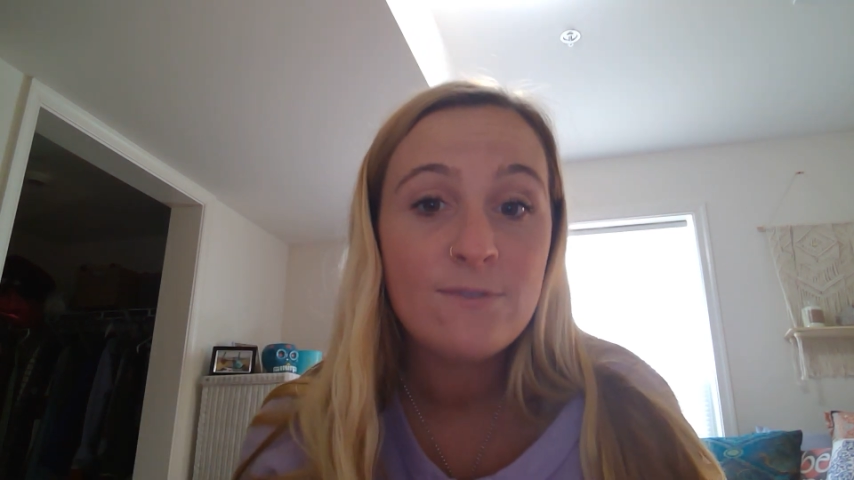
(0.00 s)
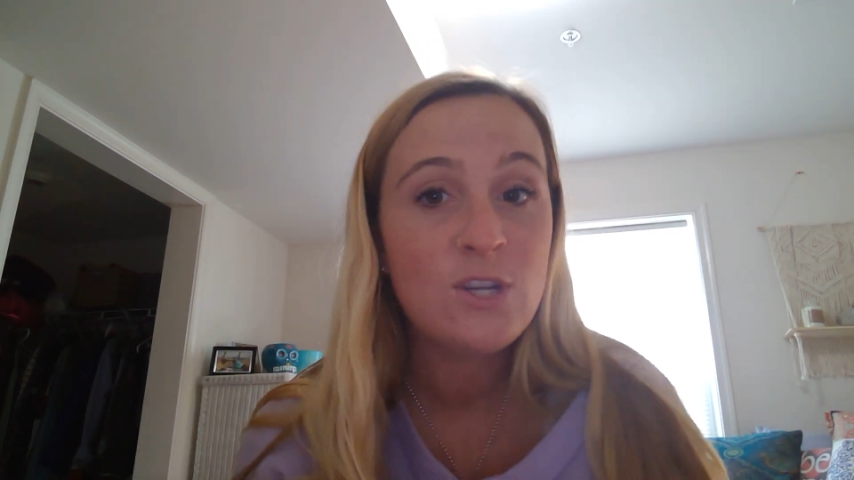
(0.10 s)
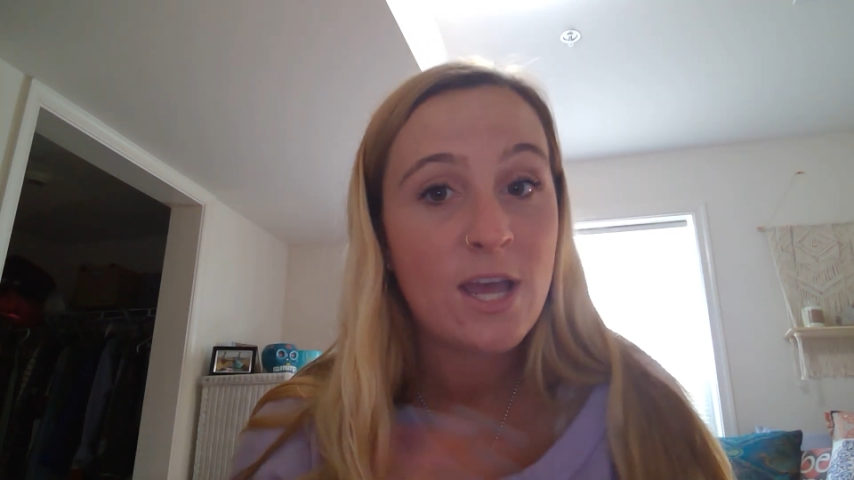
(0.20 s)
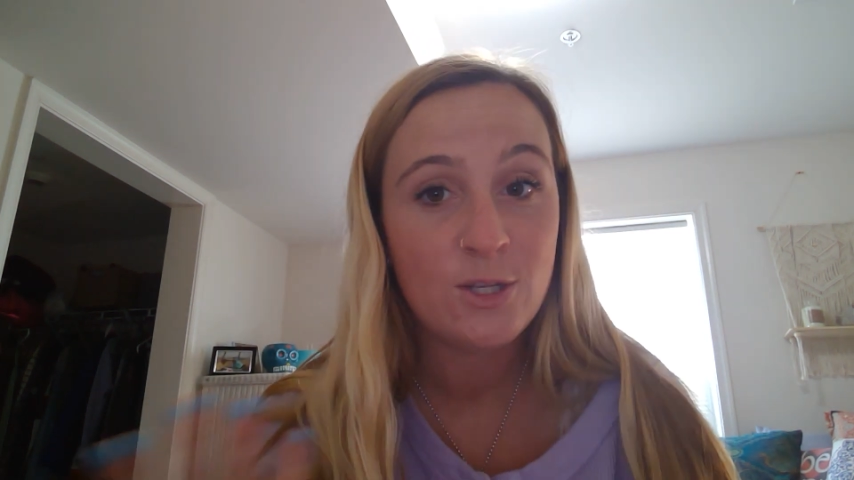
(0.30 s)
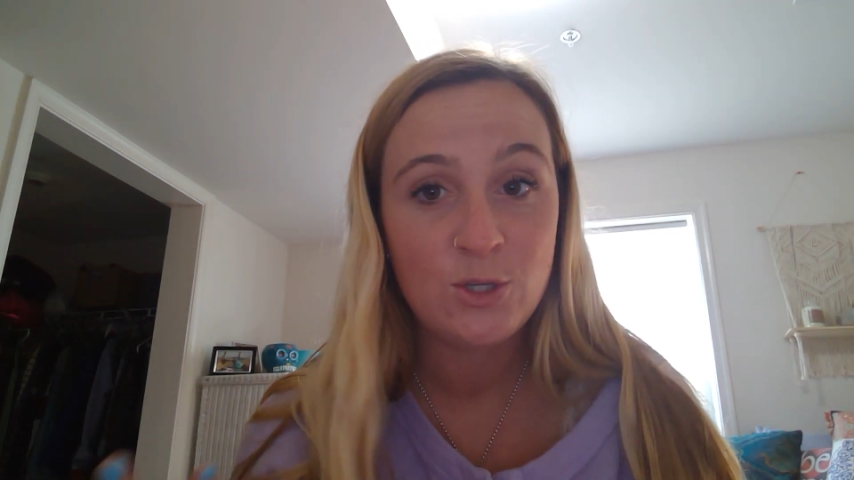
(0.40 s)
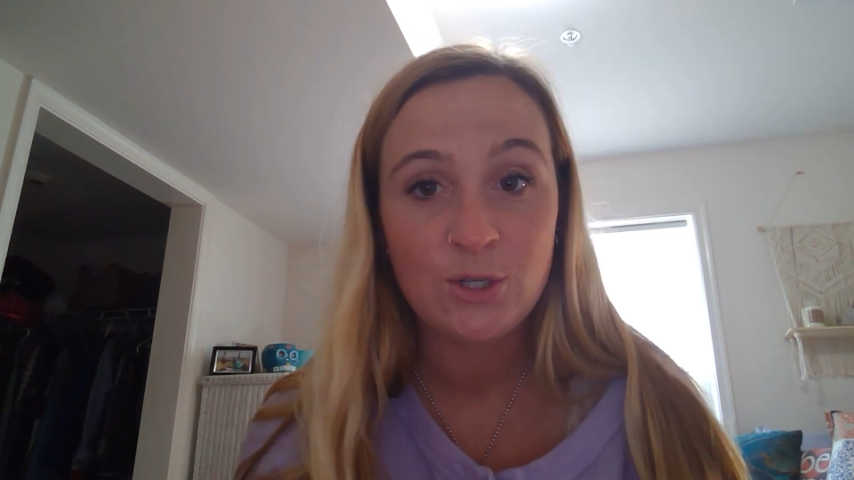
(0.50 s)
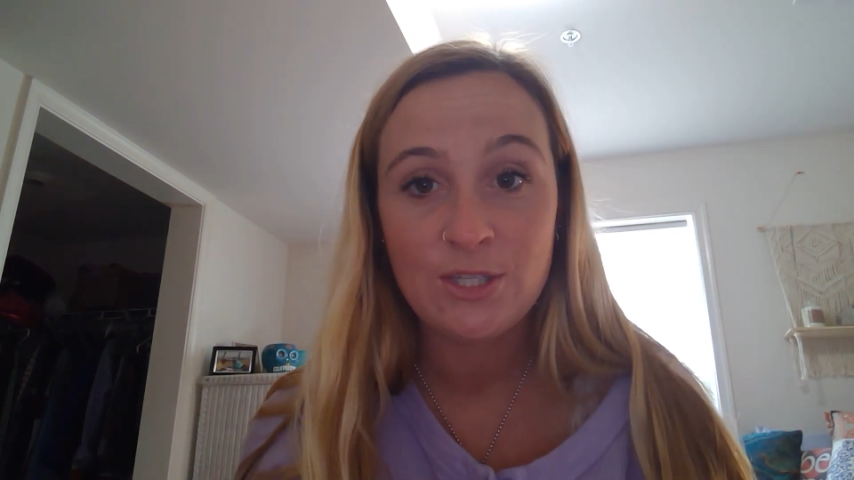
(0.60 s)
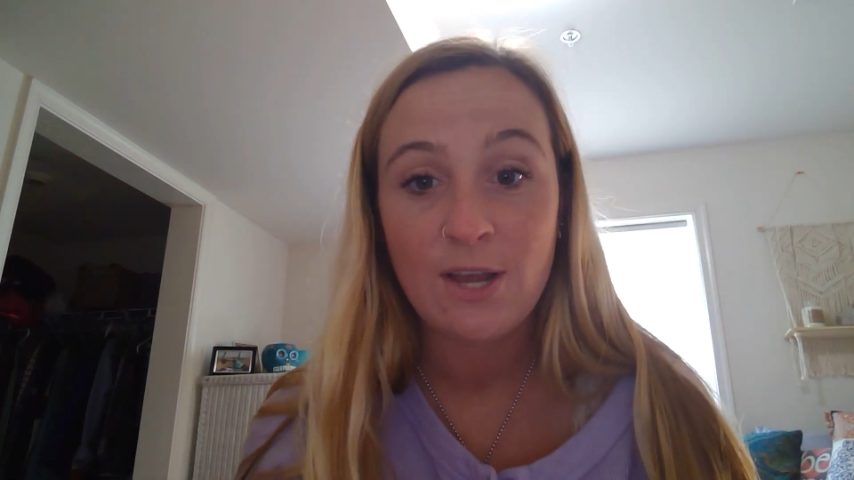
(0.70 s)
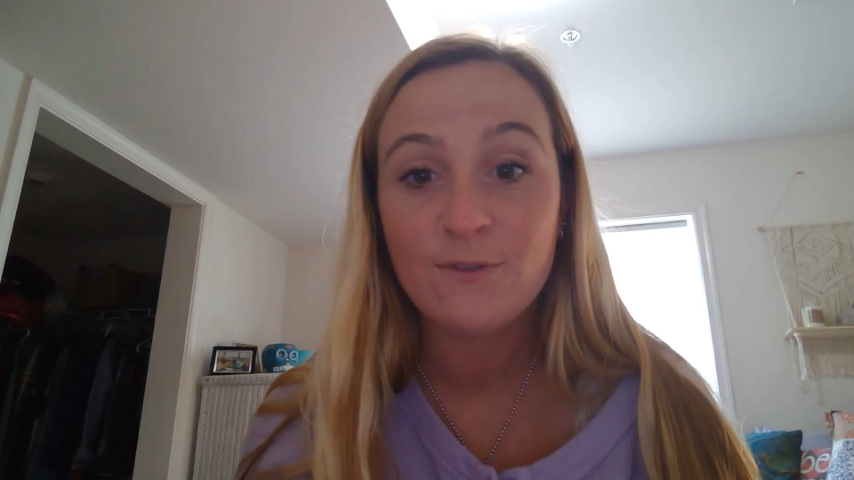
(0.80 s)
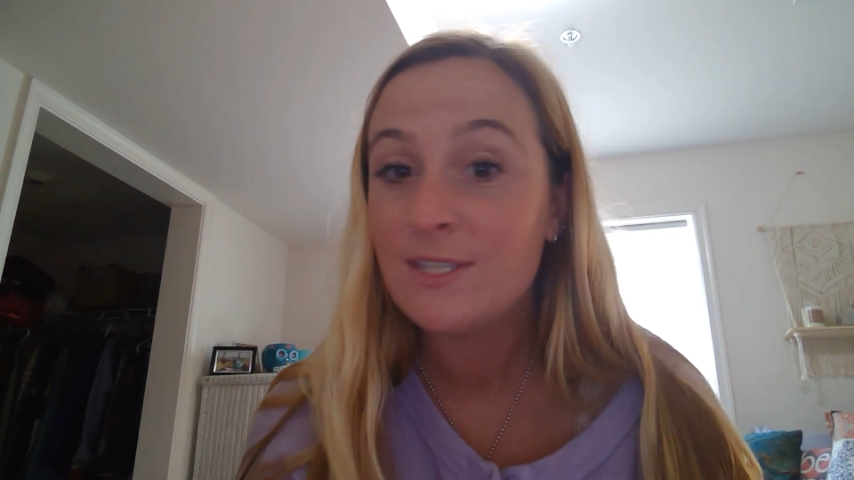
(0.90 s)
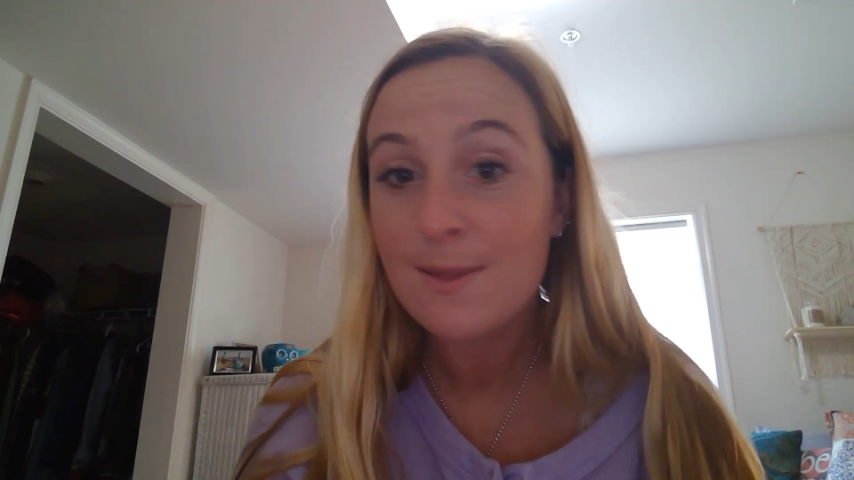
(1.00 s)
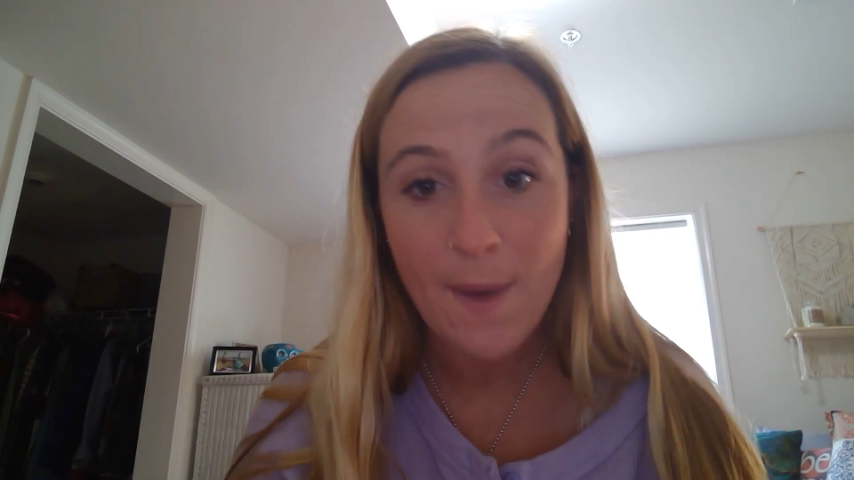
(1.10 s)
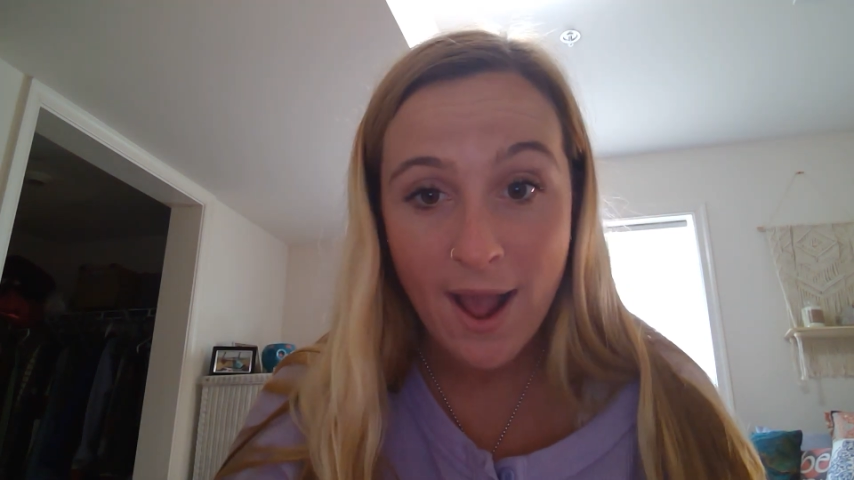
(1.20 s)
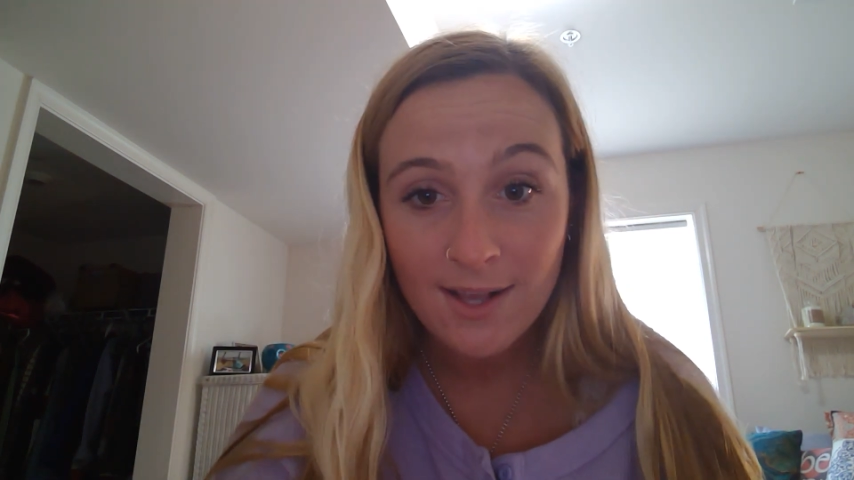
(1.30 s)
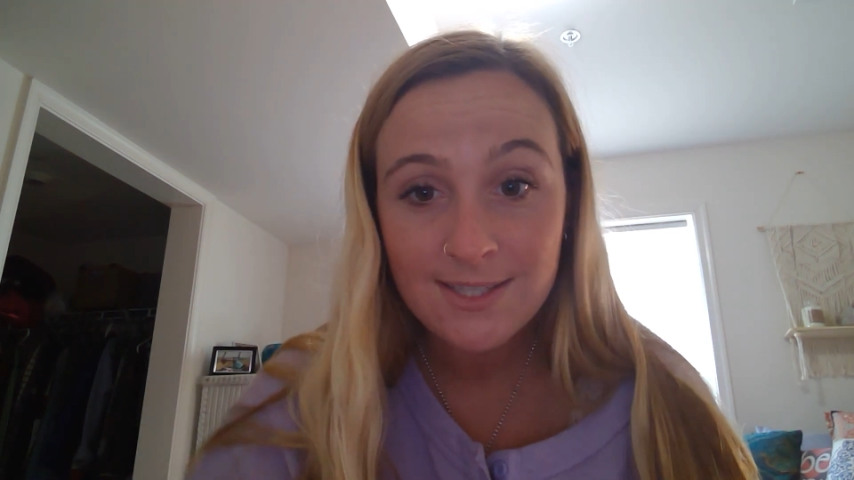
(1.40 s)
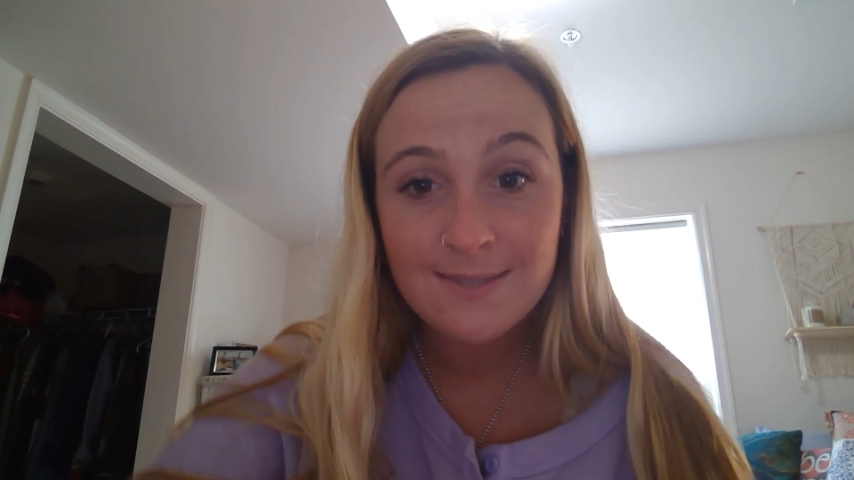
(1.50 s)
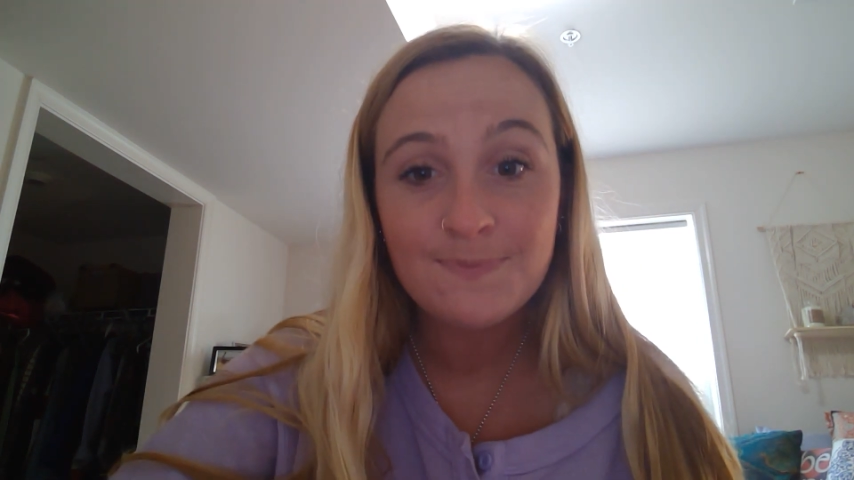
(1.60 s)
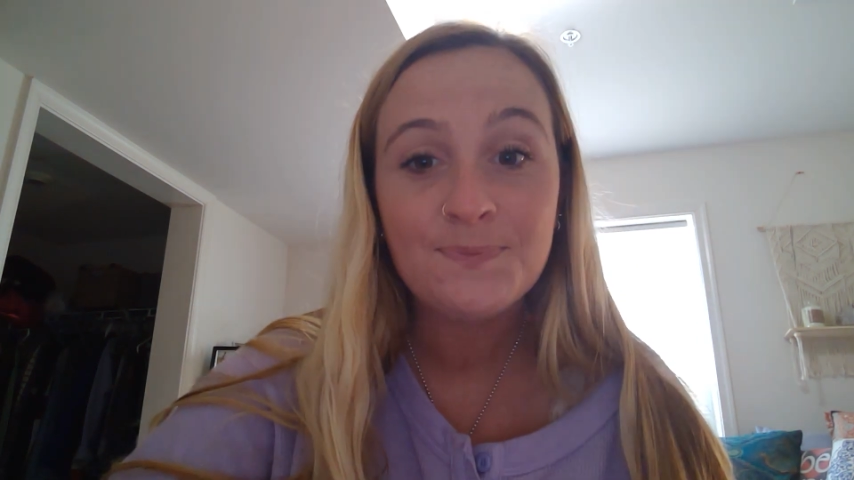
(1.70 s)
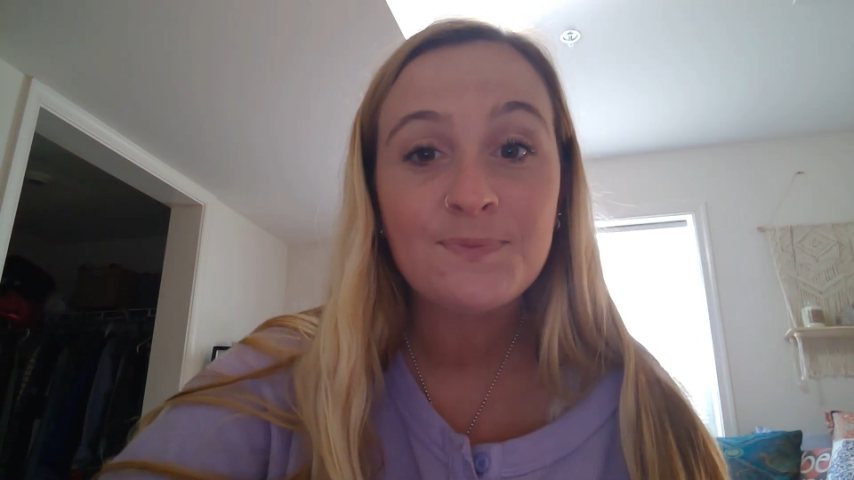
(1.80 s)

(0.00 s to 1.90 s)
challenged yourself to the max.